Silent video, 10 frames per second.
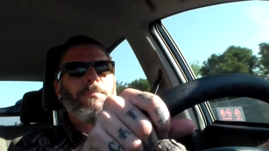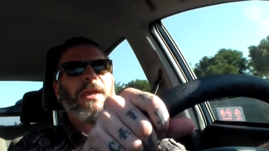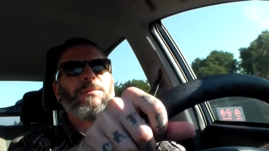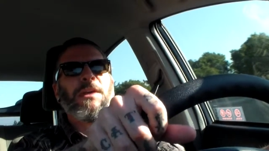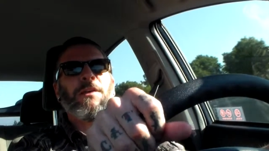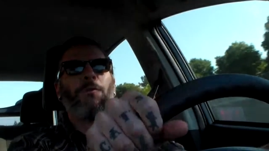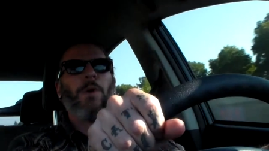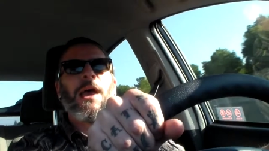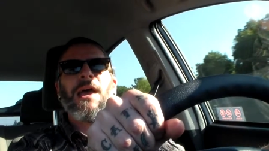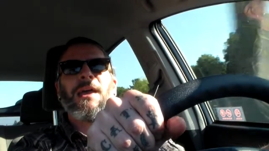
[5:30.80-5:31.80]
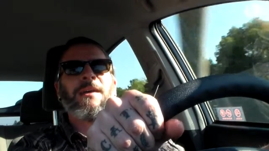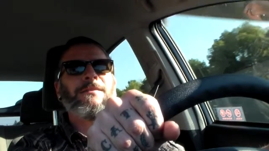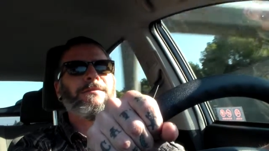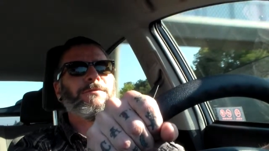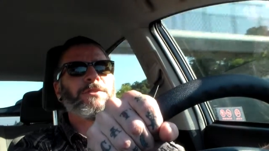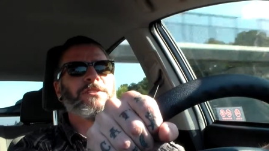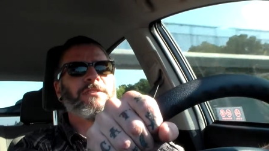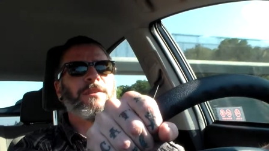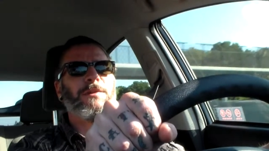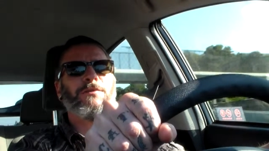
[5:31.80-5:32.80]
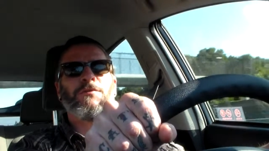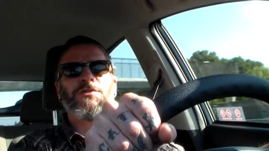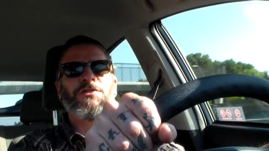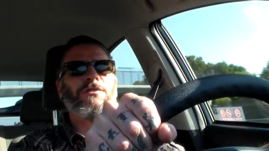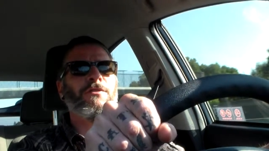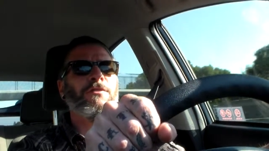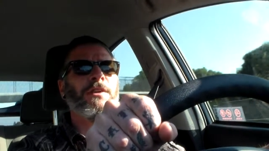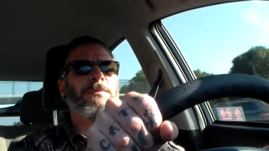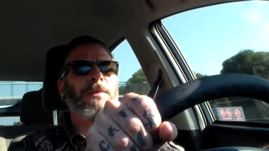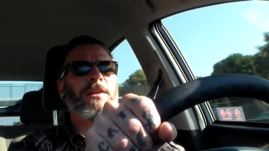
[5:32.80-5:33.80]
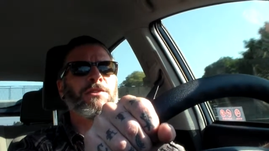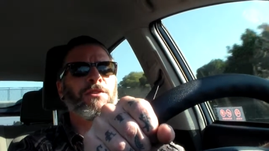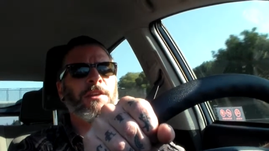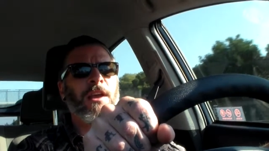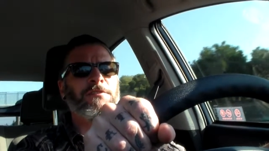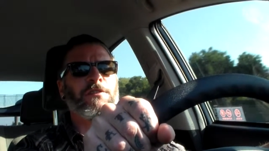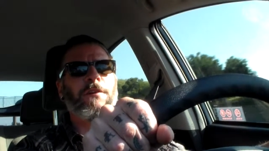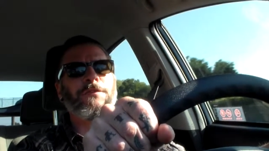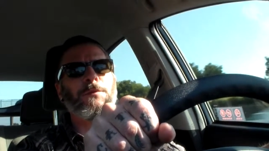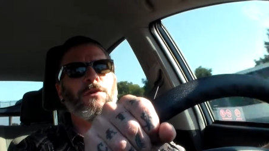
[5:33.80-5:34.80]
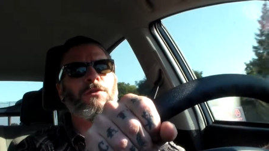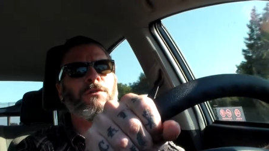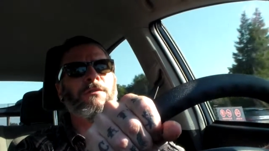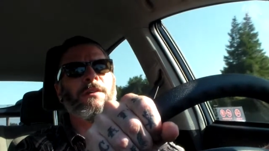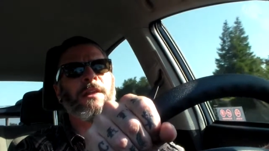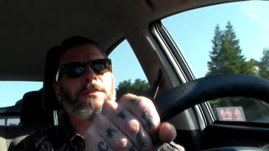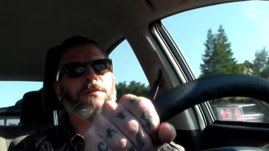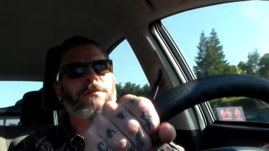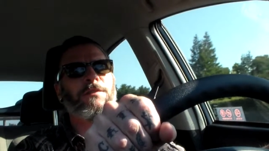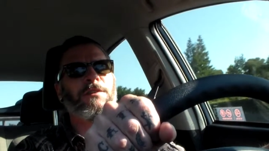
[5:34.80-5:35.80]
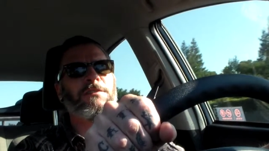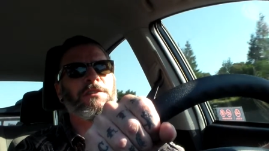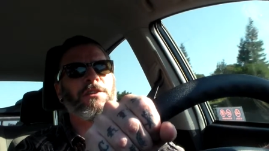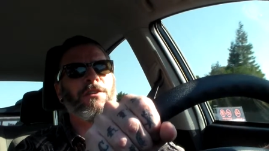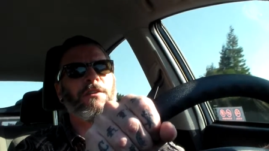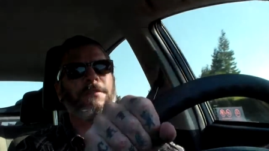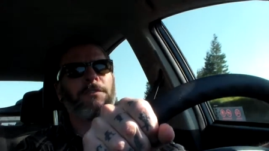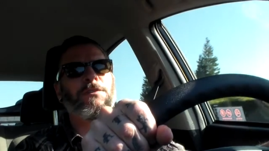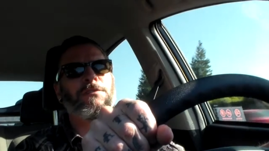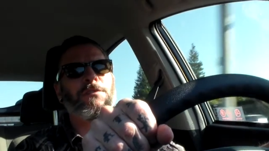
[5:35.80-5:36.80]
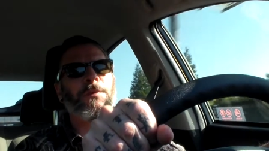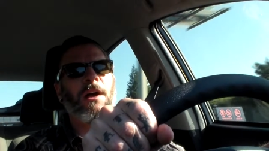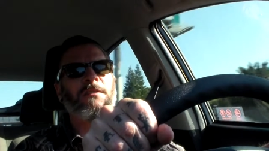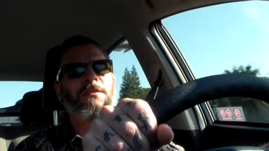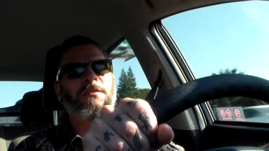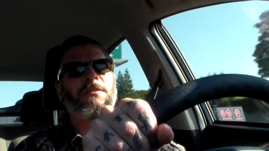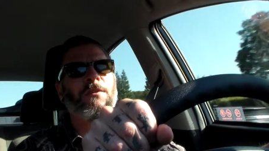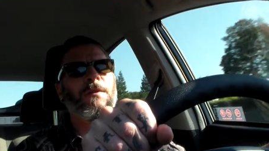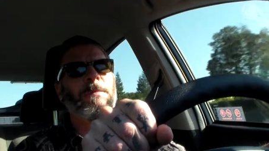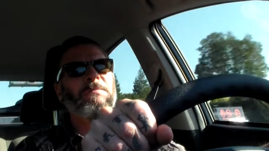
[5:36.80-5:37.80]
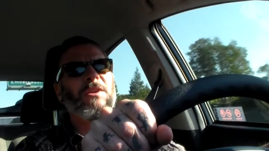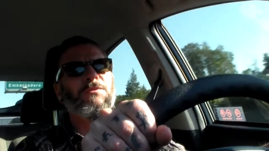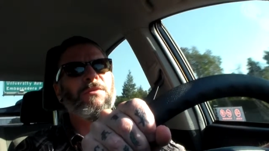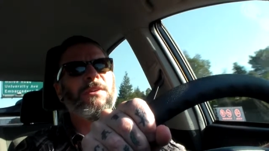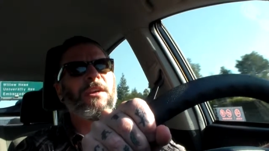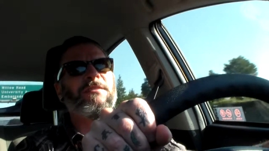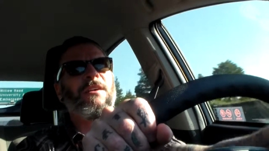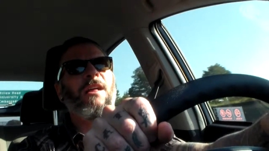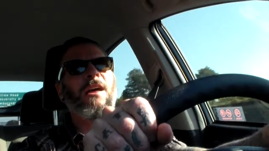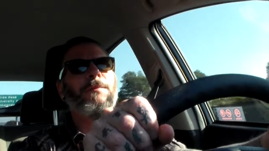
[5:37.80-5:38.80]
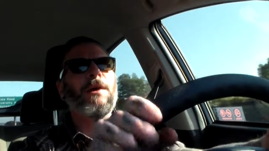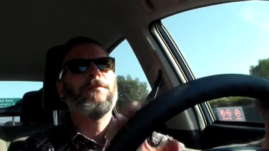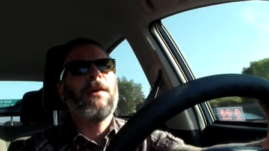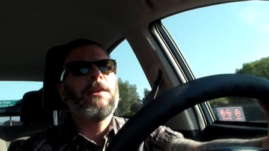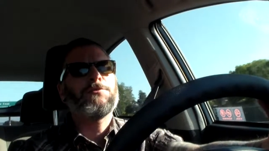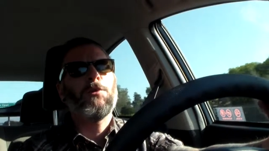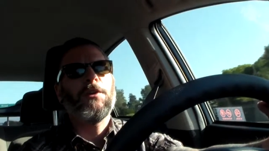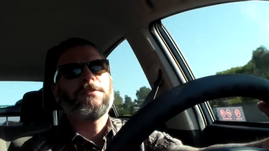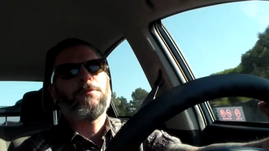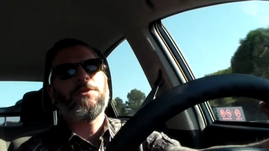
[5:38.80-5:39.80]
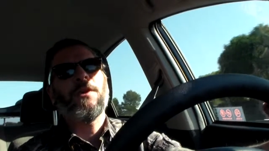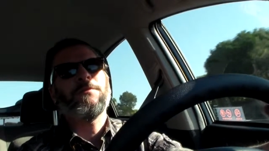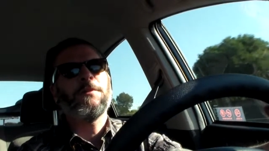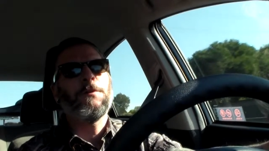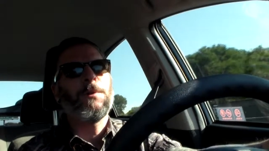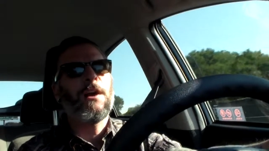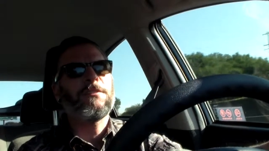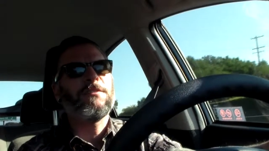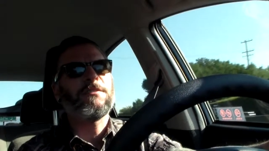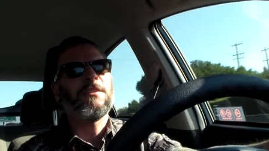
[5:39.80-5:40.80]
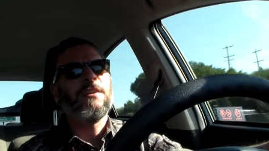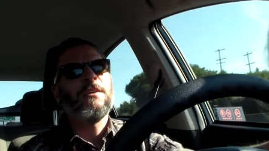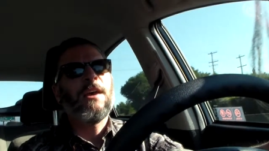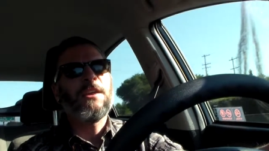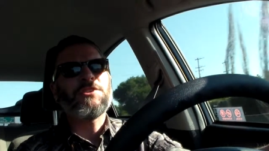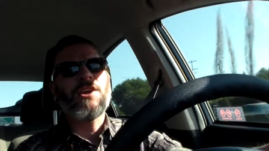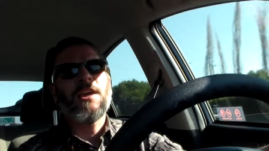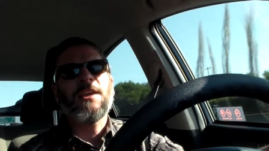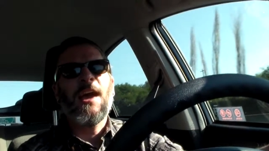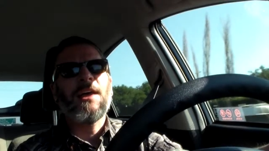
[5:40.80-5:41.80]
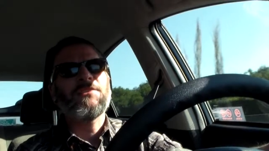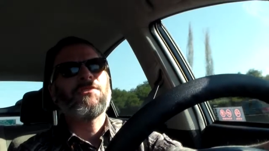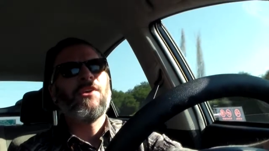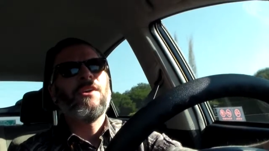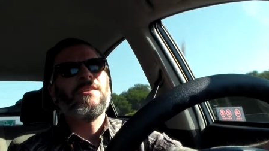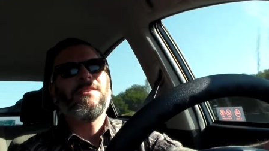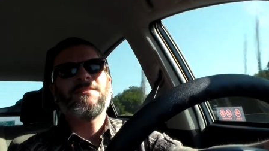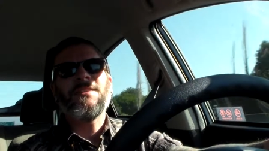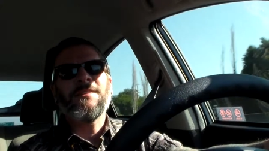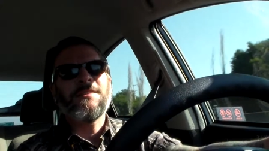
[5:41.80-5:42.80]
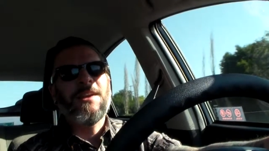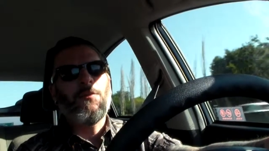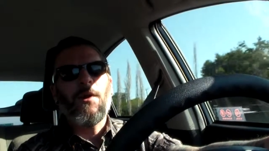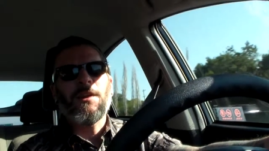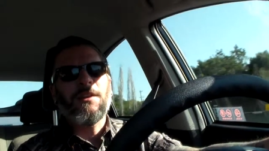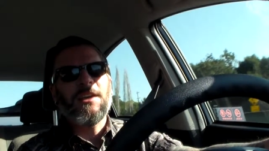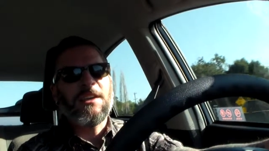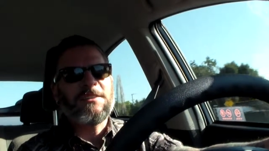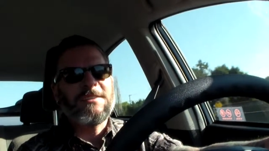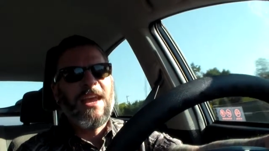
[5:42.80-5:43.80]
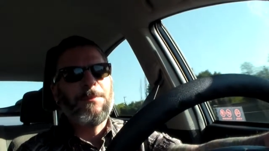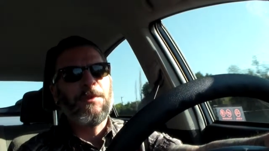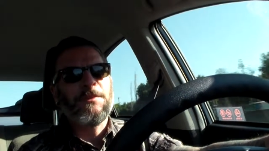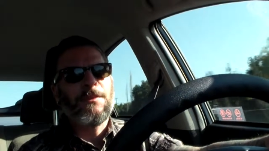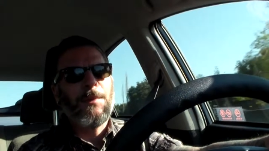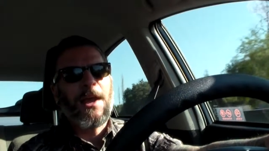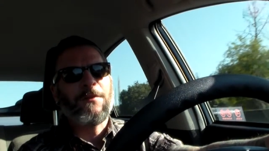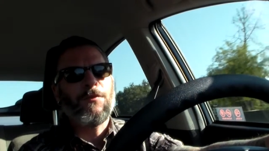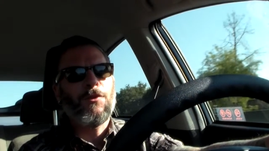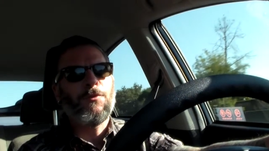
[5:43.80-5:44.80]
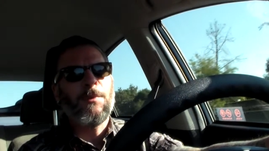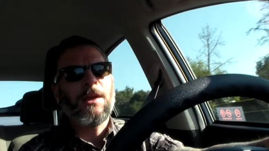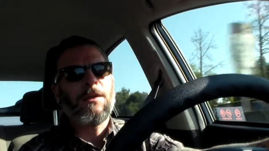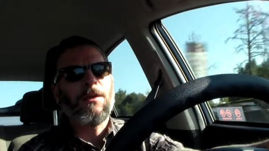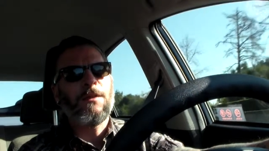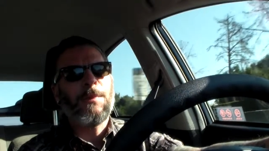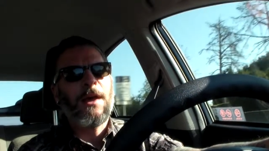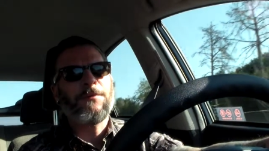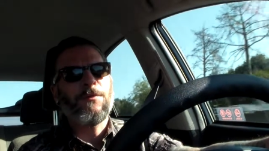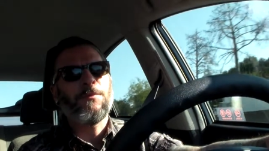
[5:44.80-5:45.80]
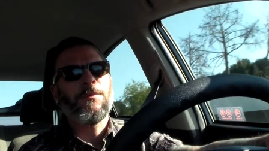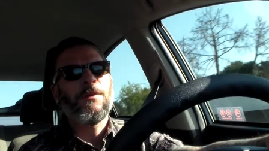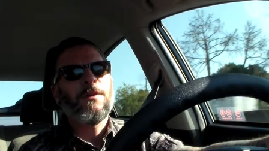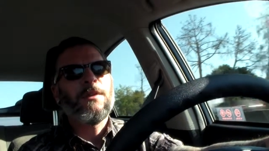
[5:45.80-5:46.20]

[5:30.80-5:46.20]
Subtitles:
Baby on the way, which is going to be crucial in making sure the cats are comfortable and that they're feeling secure enough to use their boxes. So really, it's a lot about vantage points. When you have litter boxes and shy cats, it's not that they want to like escape into the back room and go to the bathroom.